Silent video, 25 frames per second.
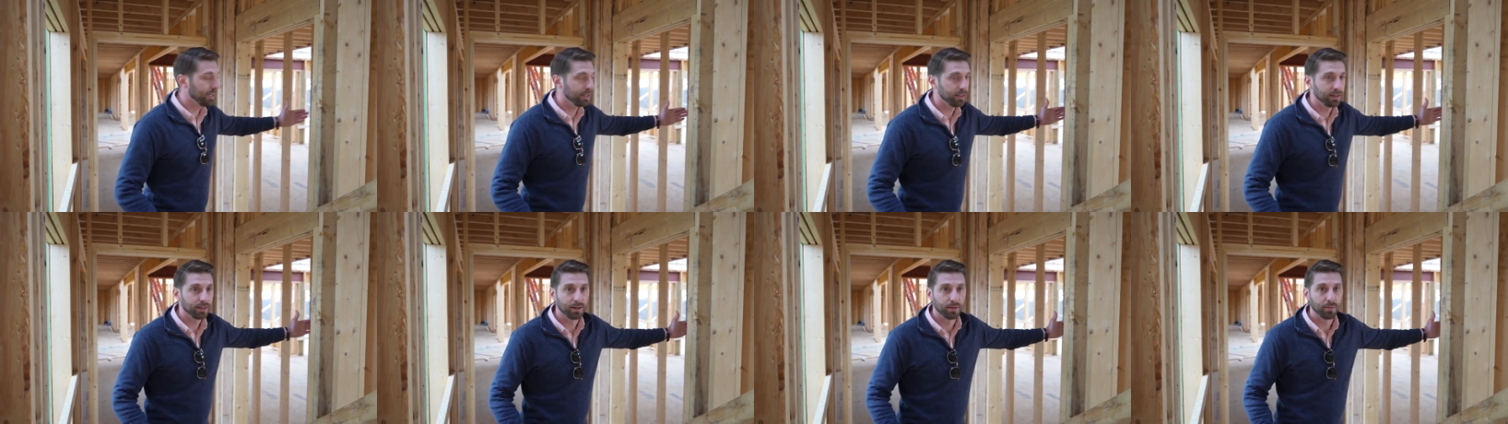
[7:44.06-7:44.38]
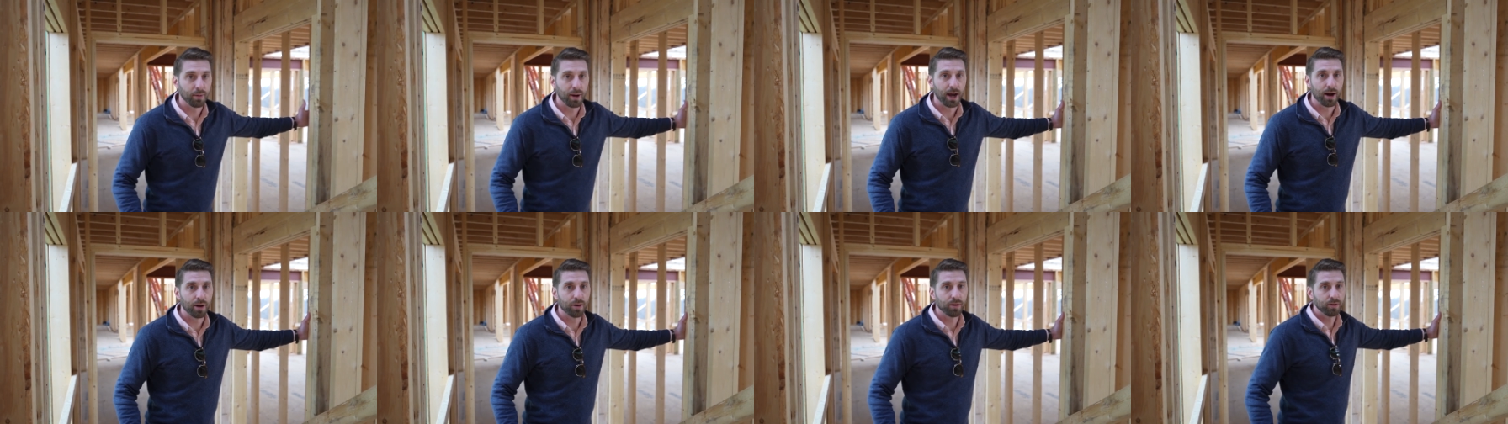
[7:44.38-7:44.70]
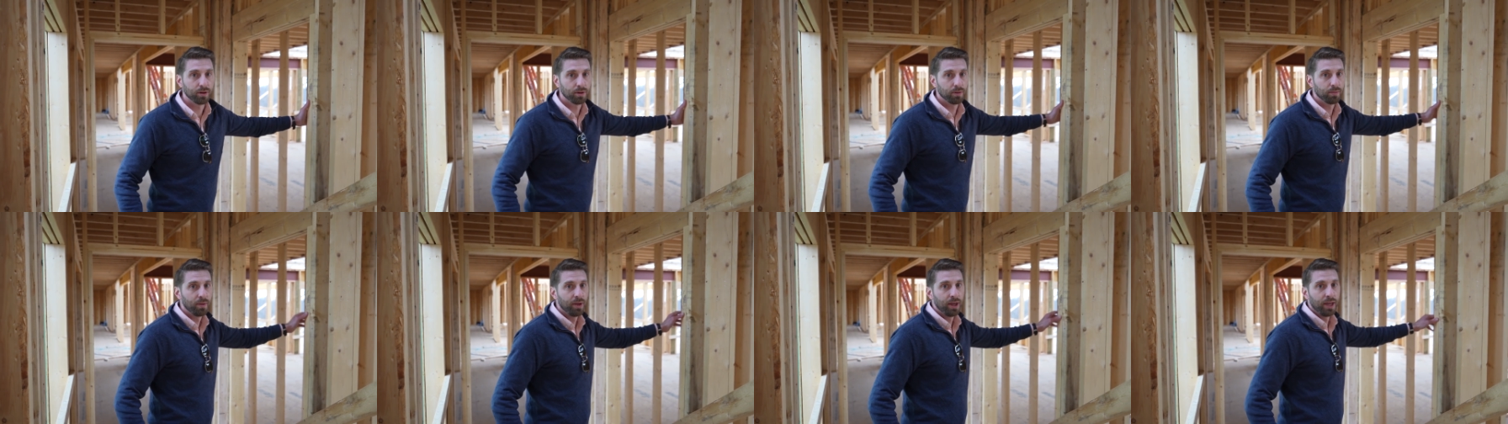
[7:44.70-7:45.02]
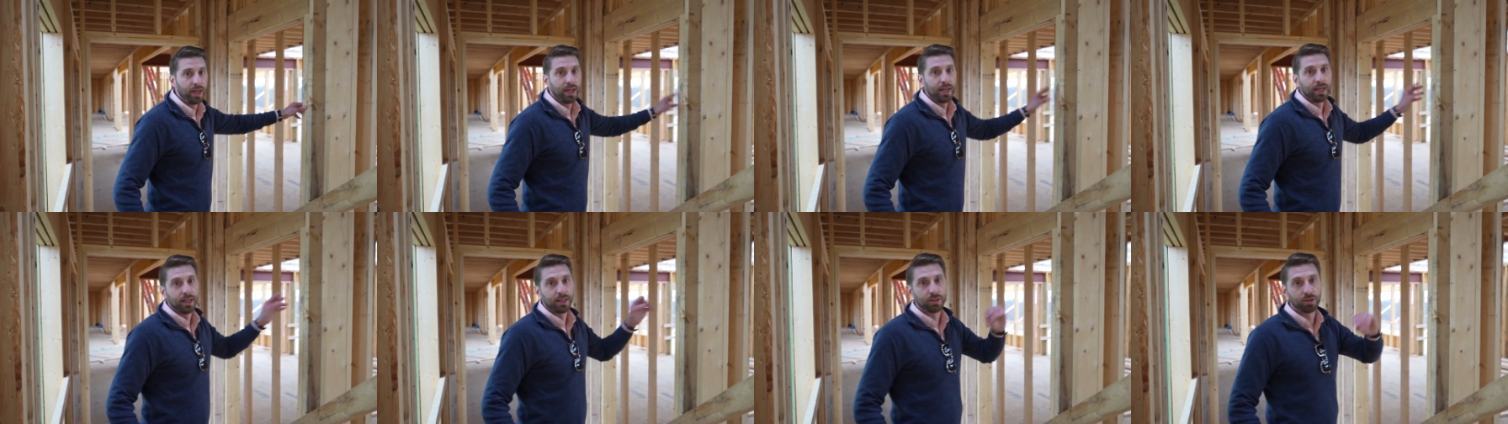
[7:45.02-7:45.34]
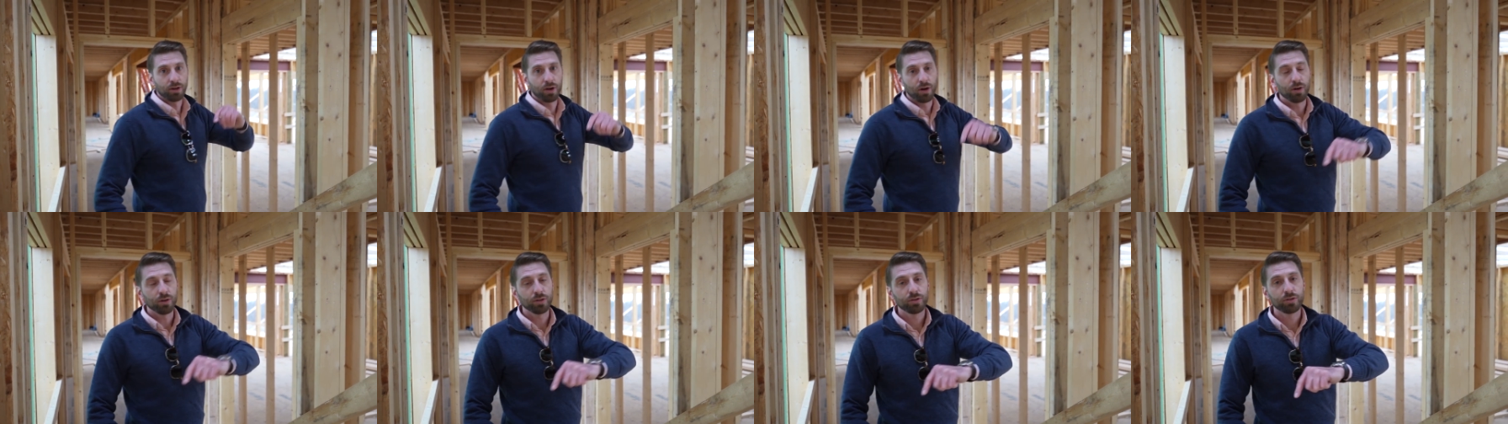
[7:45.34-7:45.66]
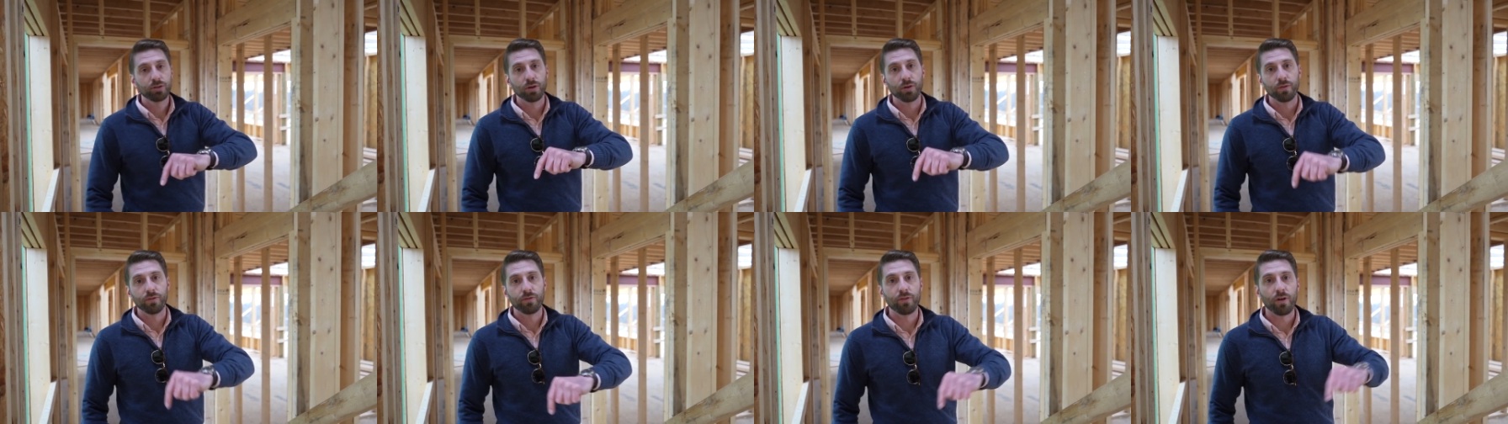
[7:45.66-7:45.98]
into the powder room. It's
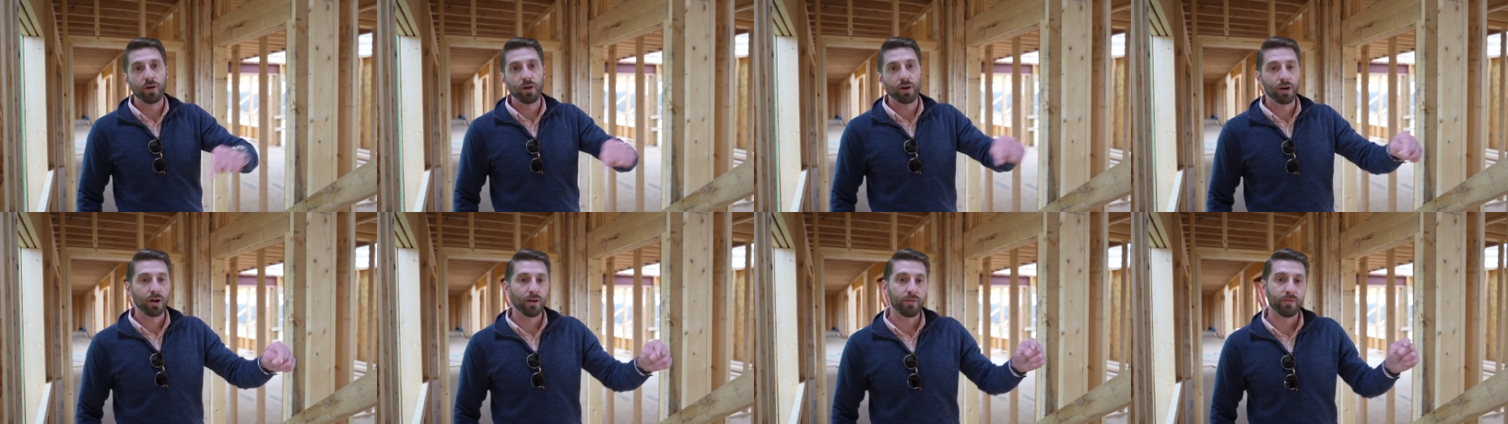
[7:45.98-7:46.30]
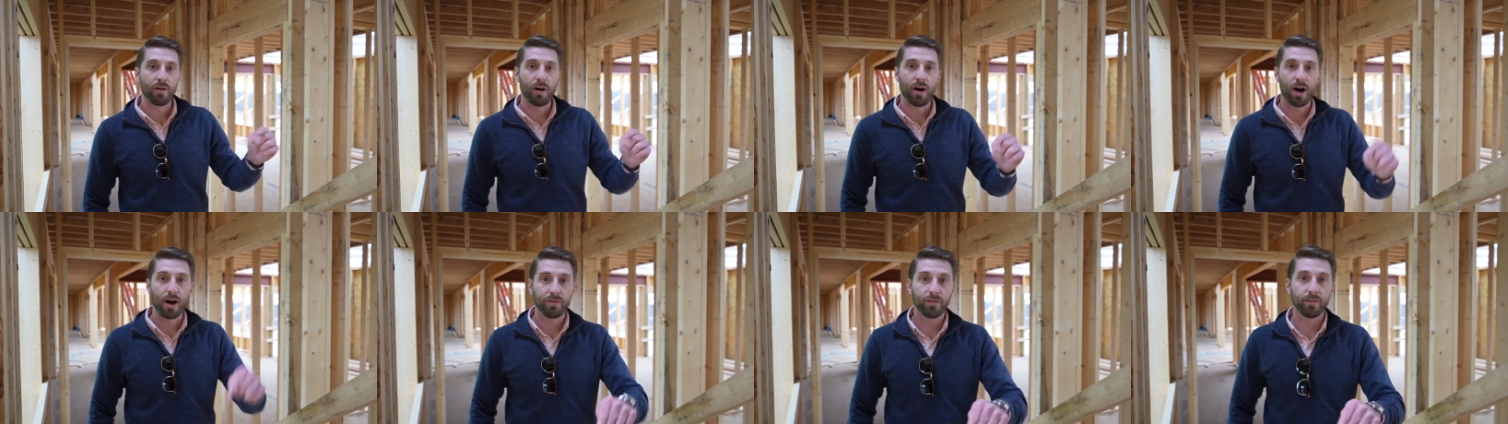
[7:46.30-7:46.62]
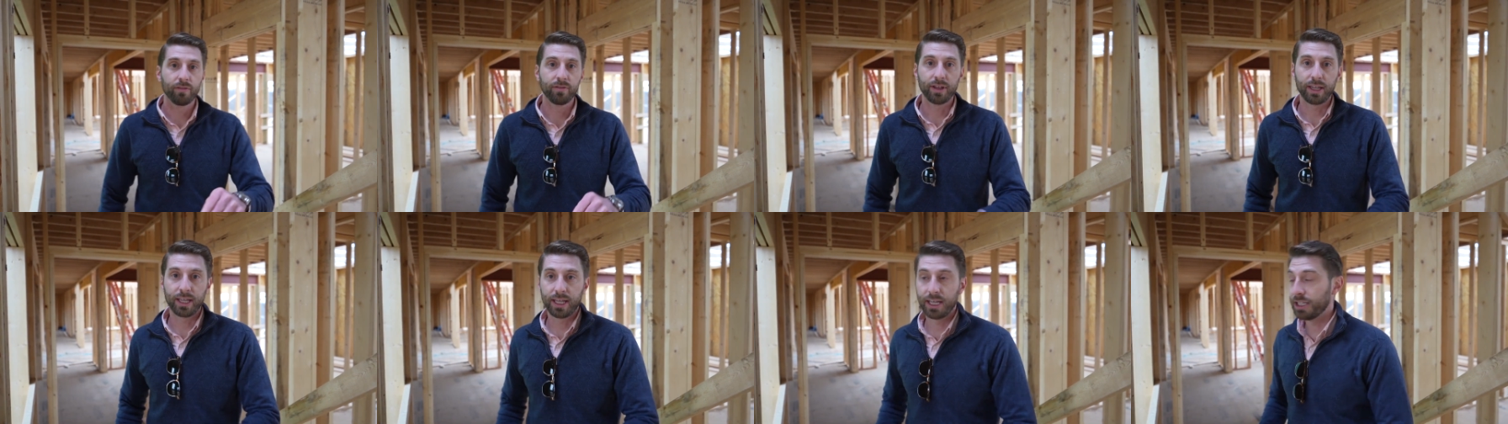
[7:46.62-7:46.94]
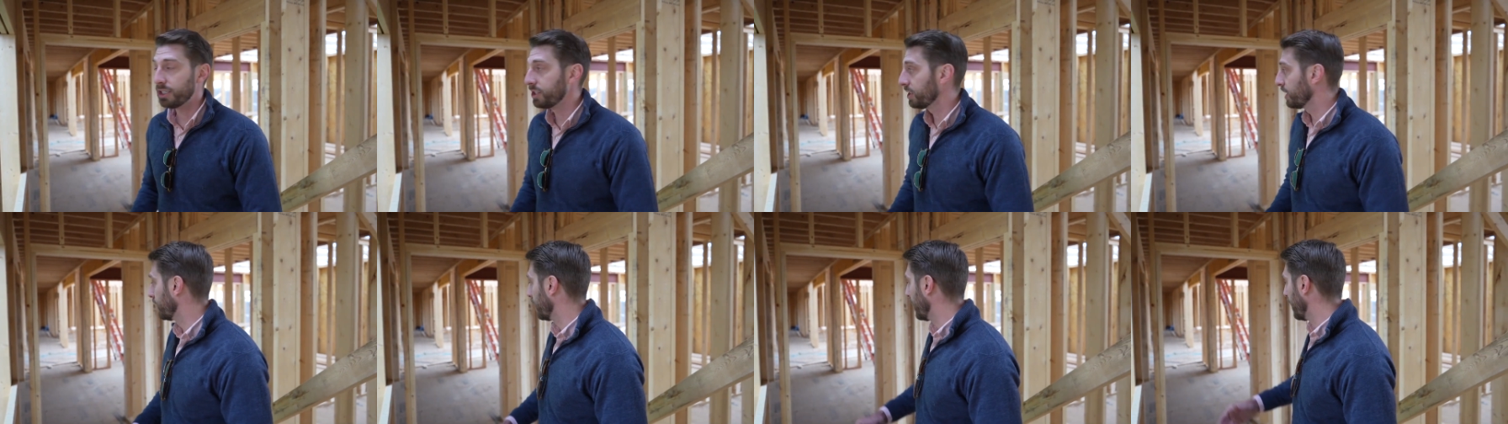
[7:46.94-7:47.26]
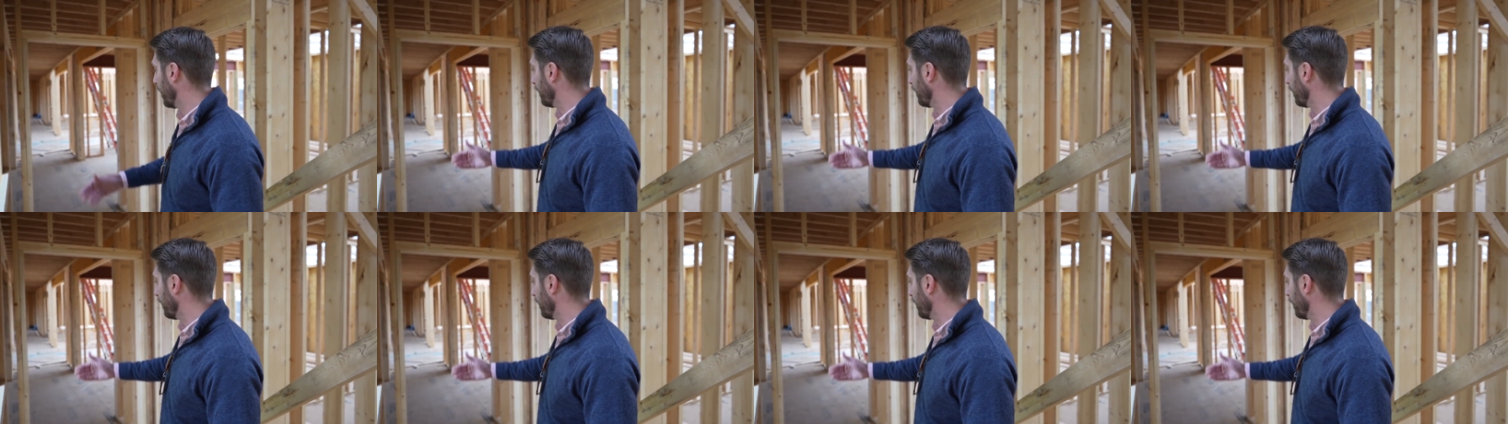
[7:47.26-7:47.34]
also far enough off of the kitchen